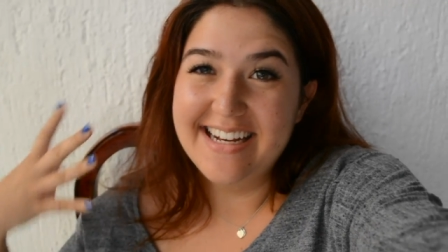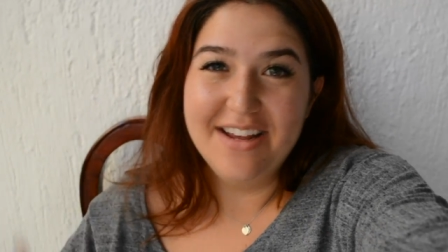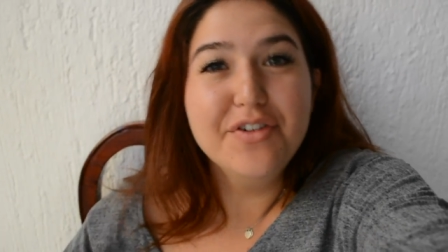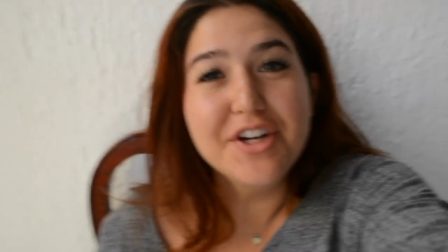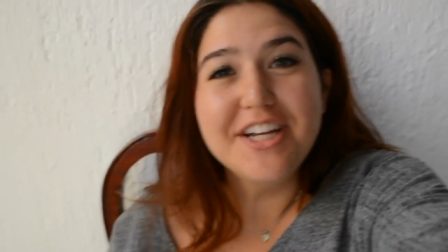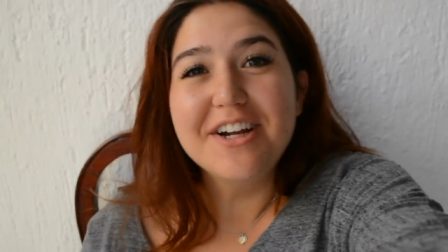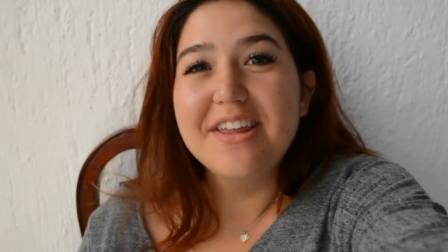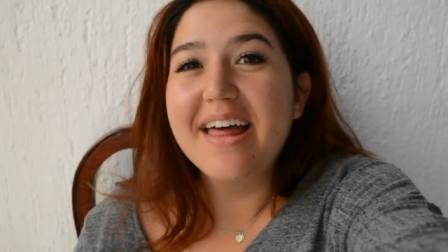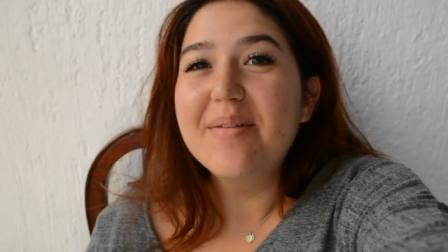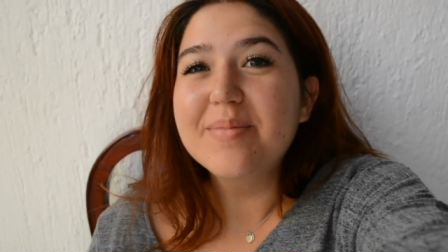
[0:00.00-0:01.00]
and if you're
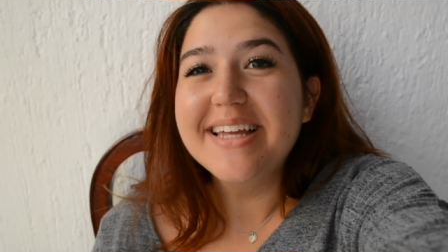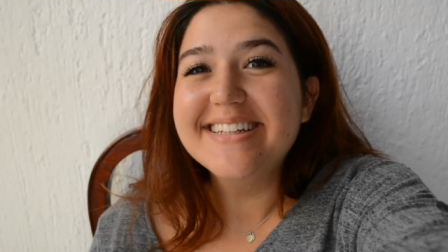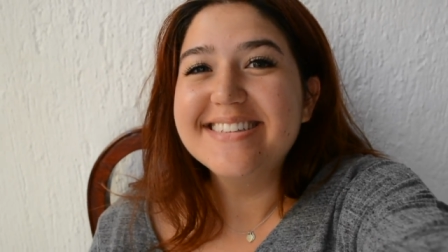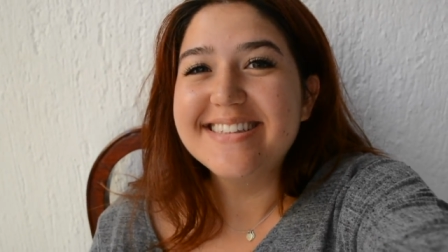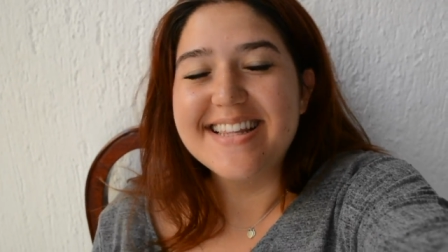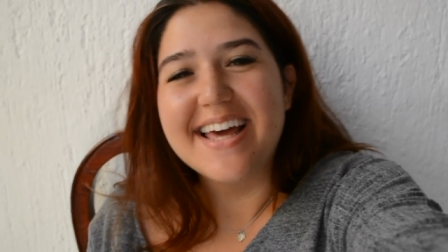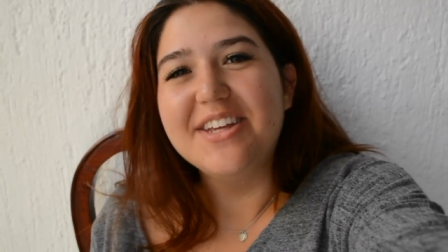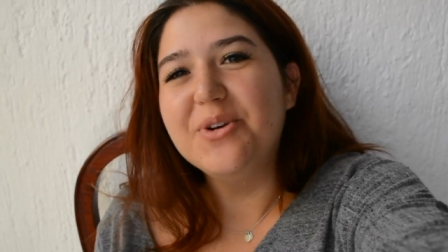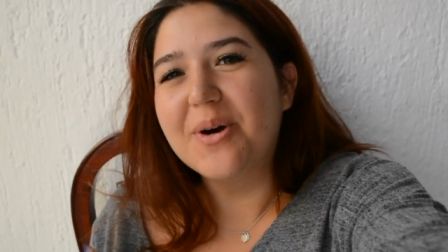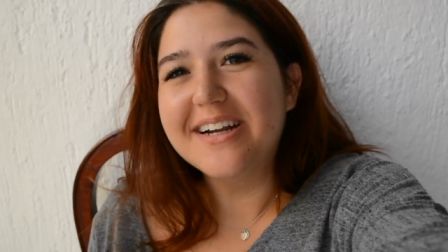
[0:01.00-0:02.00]
here that means
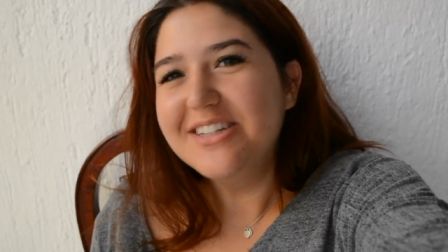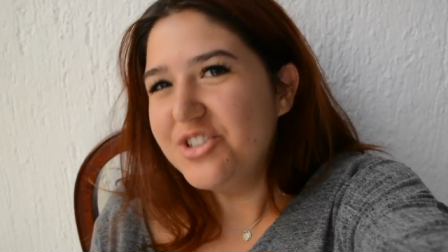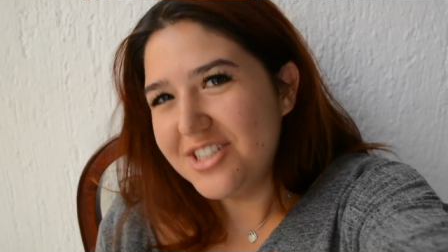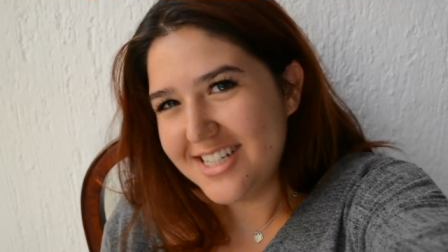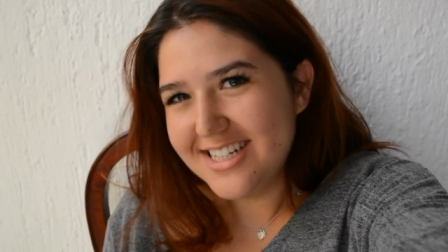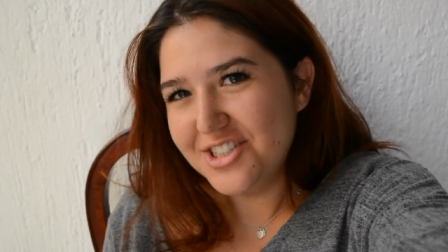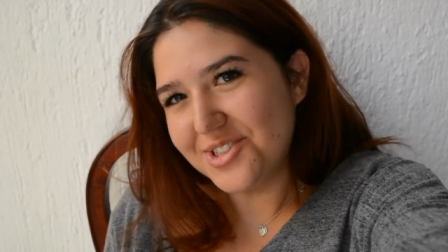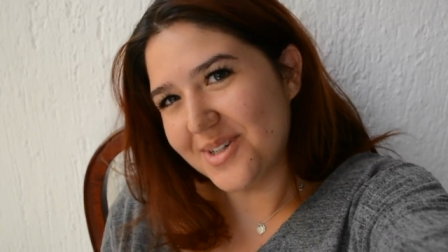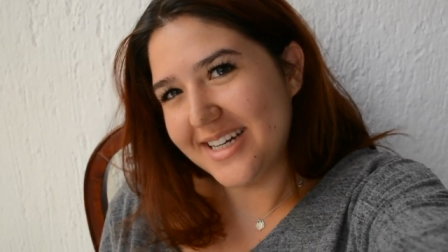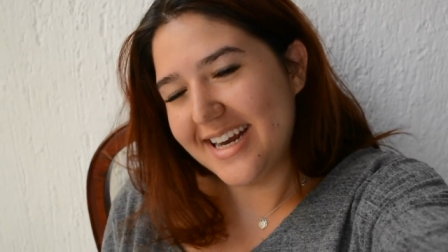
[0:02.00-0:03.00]
that you are interested in
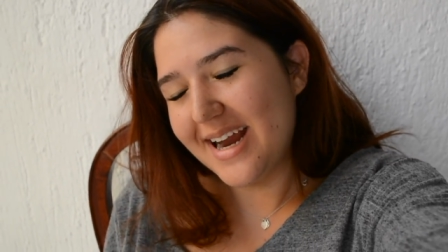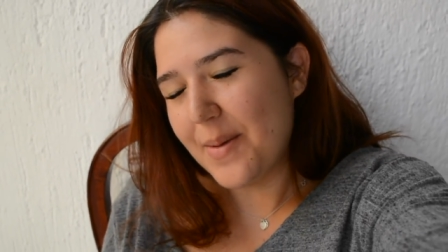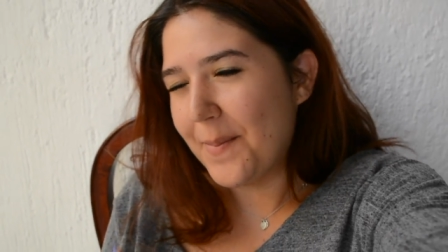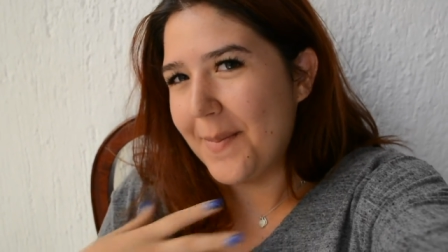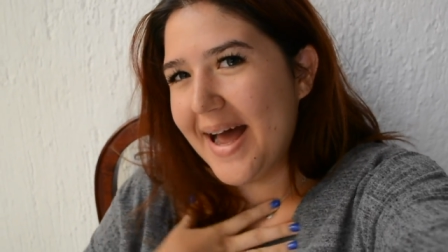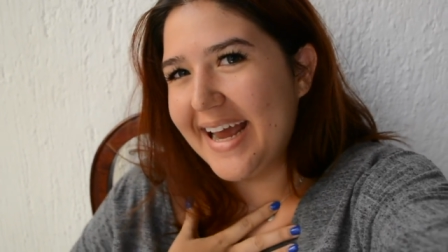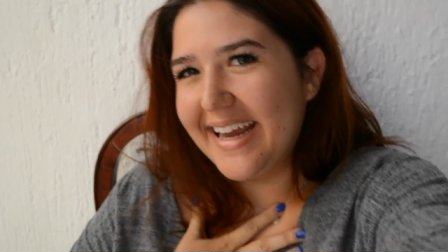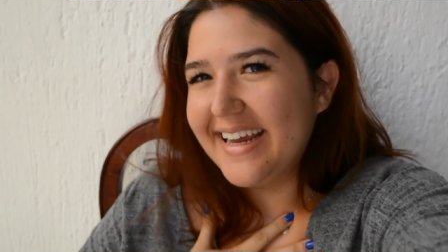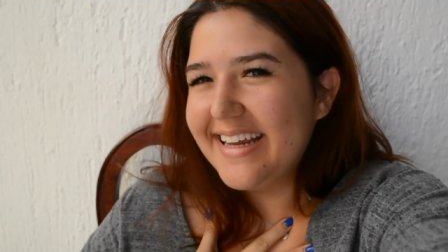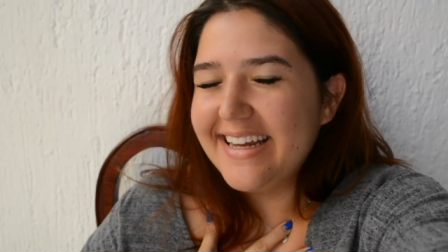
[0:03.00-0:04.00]
joining
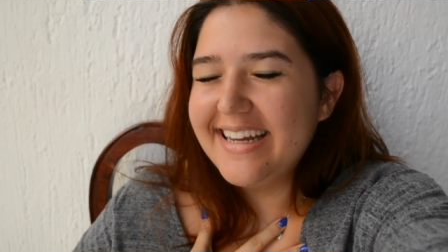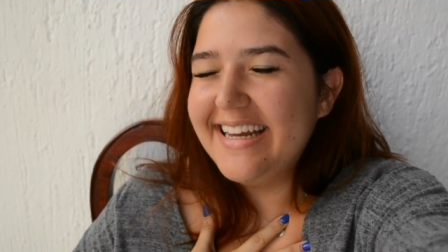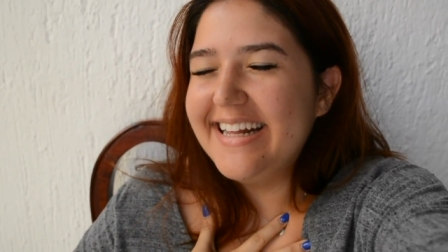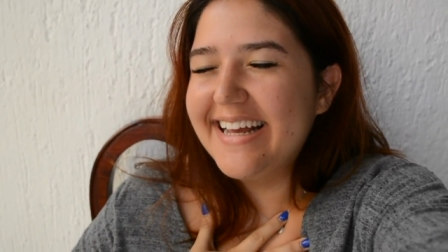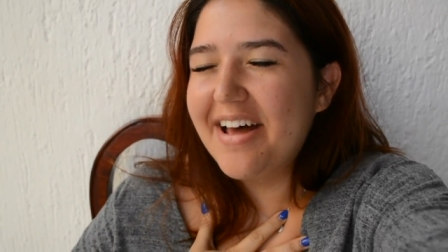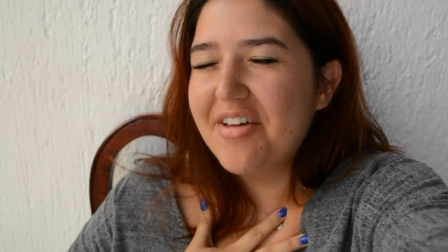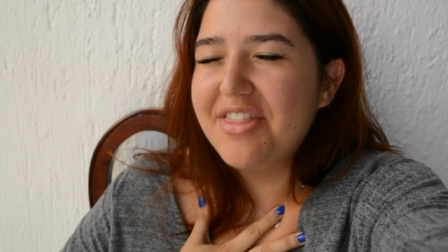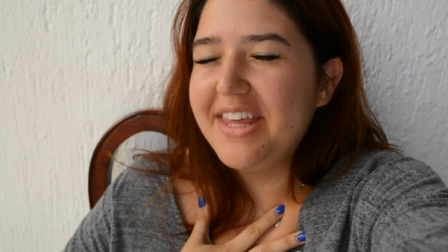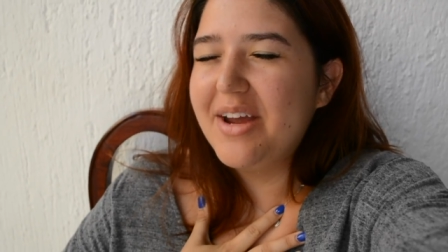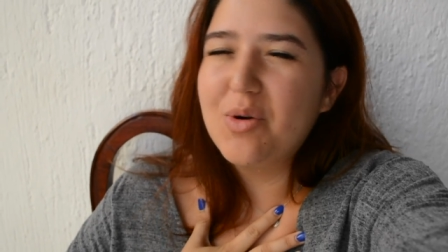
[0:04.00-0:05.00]
my eating
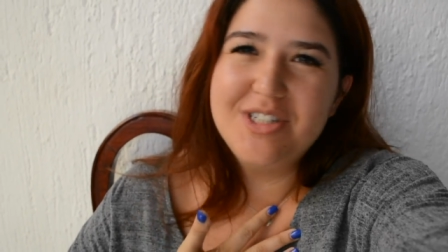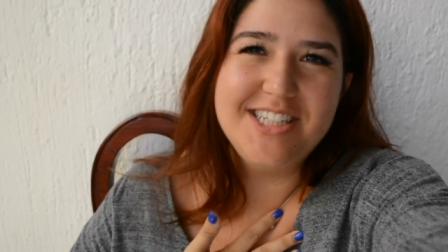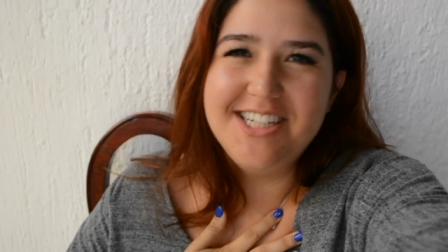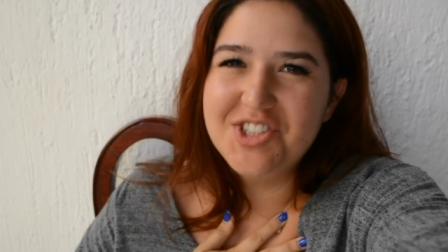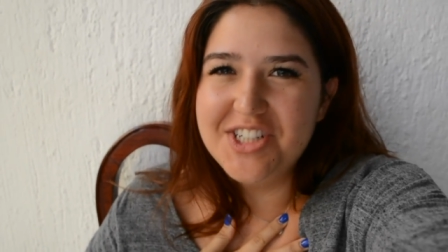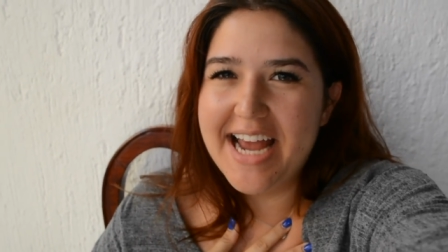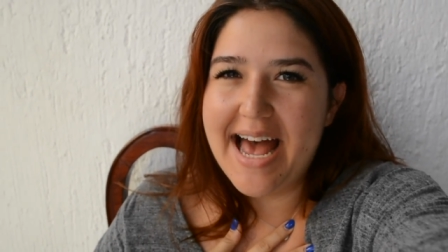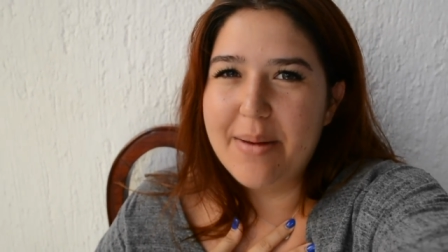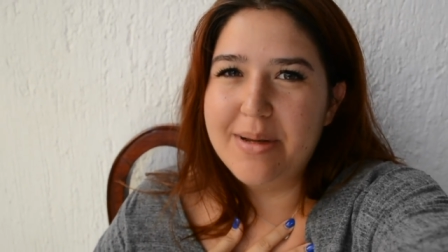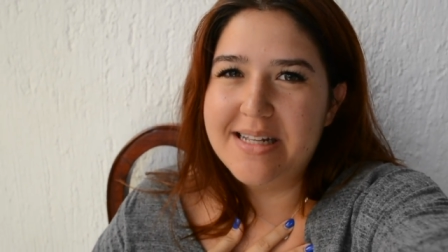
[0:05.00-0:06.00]
healthy or changing
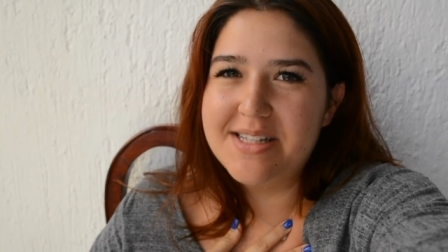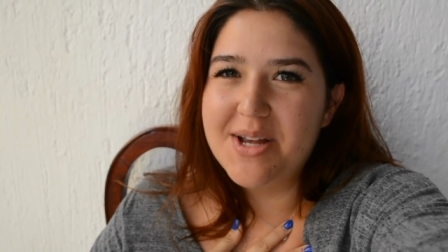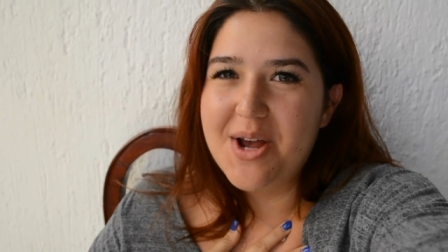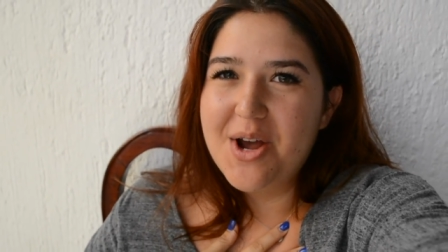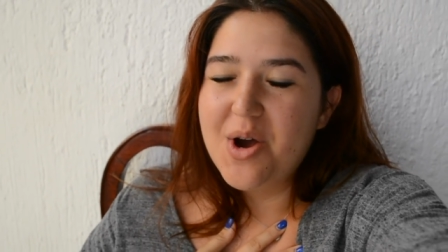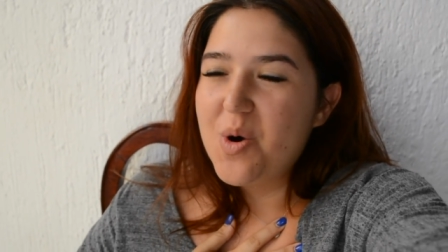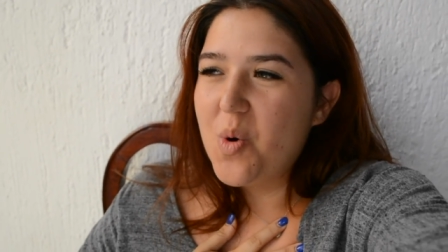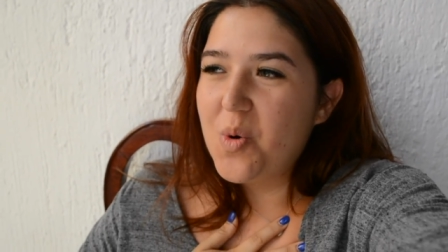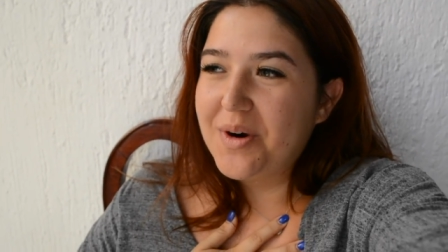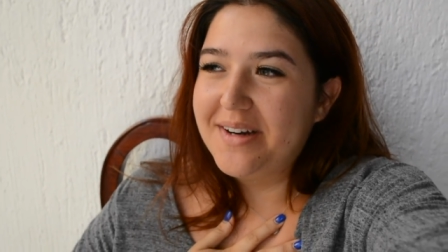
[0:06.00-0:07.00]
habits
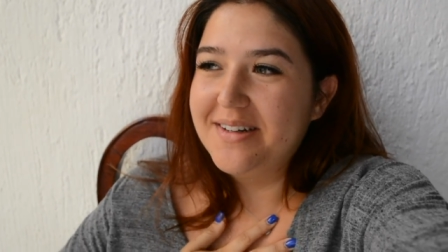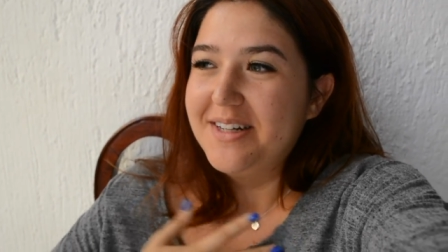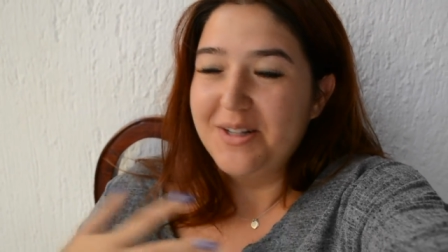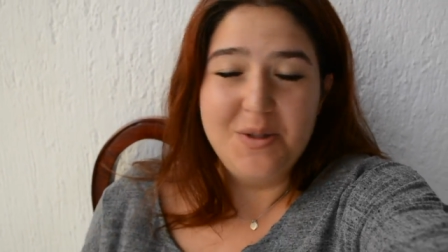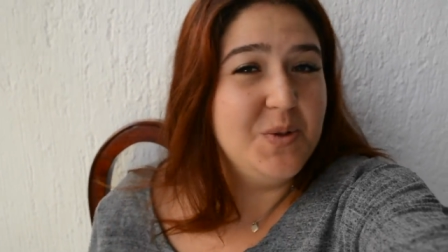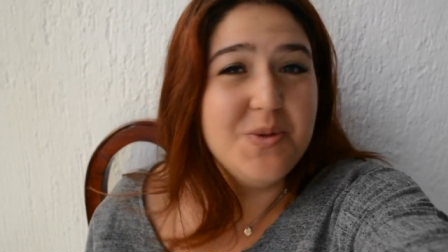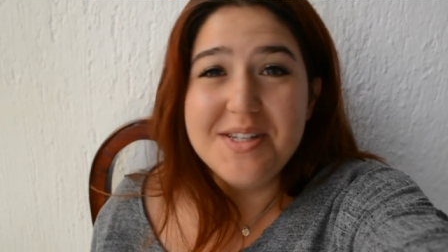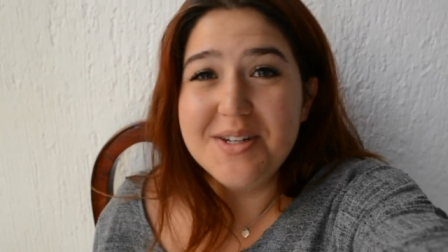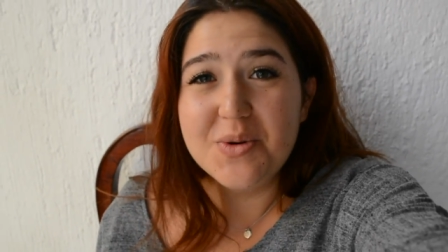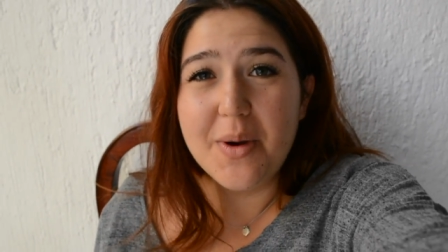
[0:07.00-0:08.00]
or
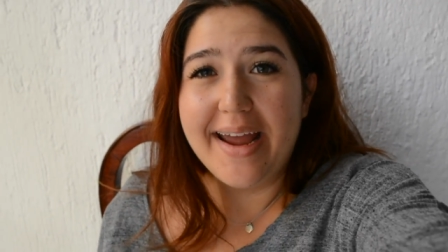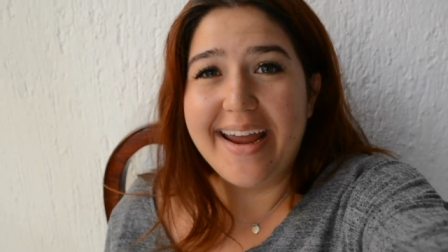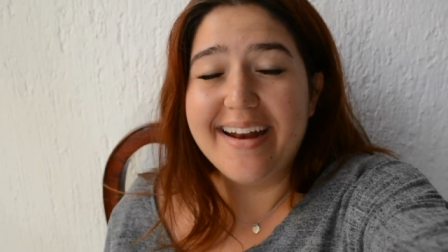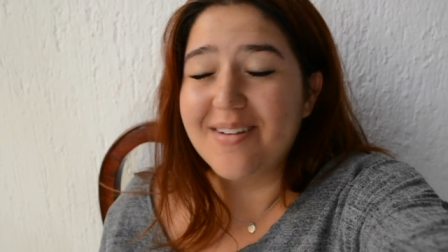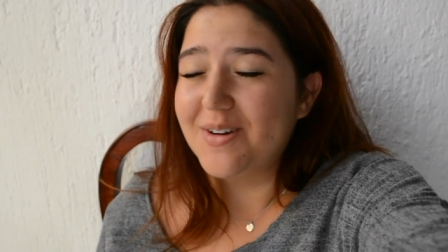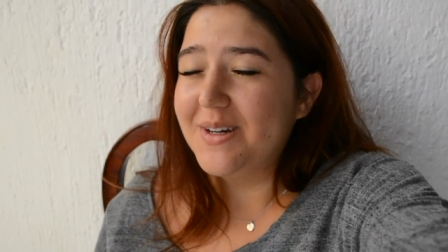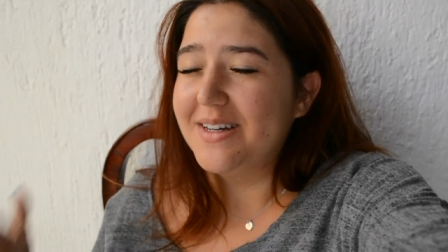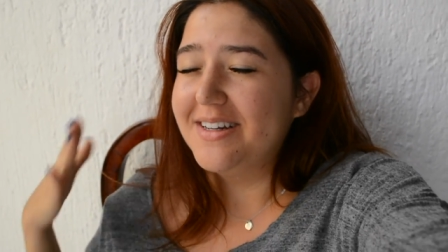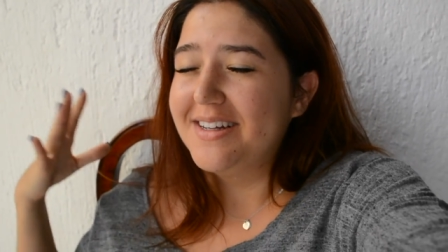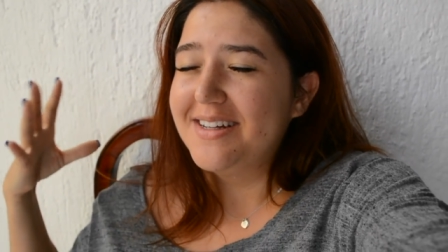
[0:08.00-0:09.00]
losing weight or